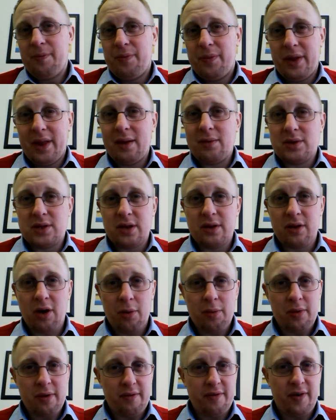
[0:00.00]
the
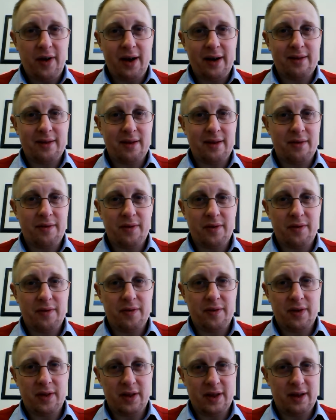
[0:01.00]
dominant fighter
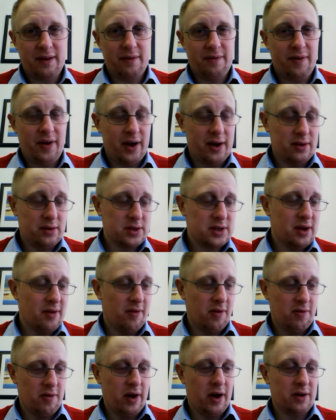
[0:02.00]
for the final
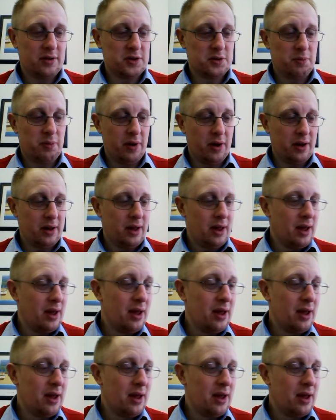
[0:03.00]
seven rounds. But